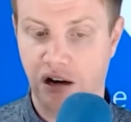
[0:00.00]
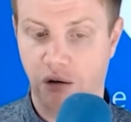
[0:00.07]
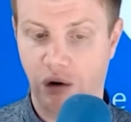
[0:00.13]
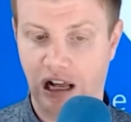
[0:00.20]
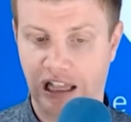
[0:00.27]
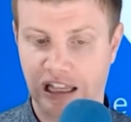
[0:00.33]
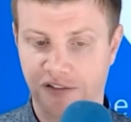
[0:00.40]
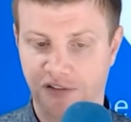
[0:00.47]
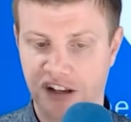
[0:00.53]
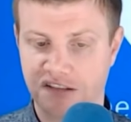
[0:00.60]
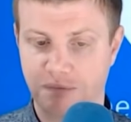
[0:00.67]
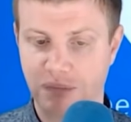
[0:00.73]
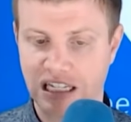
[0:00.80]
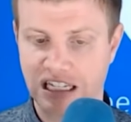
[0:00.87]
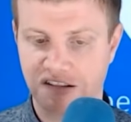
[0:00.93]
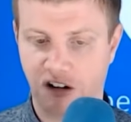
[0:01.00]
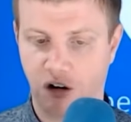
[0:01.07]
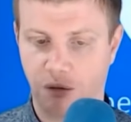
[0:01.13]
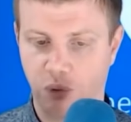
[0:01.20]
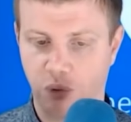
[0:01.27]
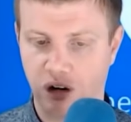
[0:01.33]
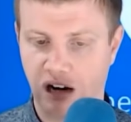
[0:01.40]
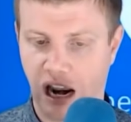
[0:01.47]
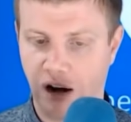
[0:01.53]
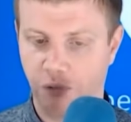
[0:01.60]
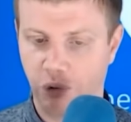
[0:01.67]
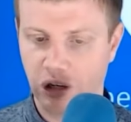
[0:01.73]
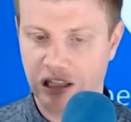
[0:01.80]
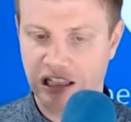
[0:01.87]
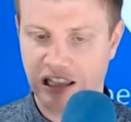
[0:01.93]
while in-face meetings are important, I
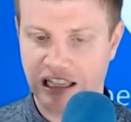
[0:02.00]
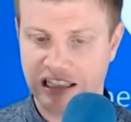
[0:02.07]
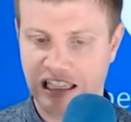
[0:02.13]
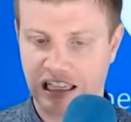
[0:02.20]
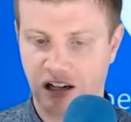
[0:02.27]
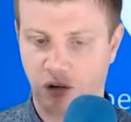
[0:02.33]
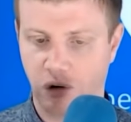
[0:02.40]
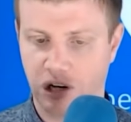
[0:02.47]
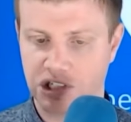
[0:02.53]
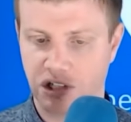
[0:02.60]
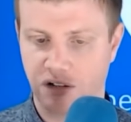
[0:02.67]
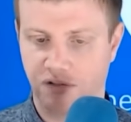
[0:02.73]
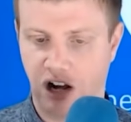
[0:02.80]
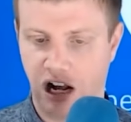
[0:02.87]
really like the integration of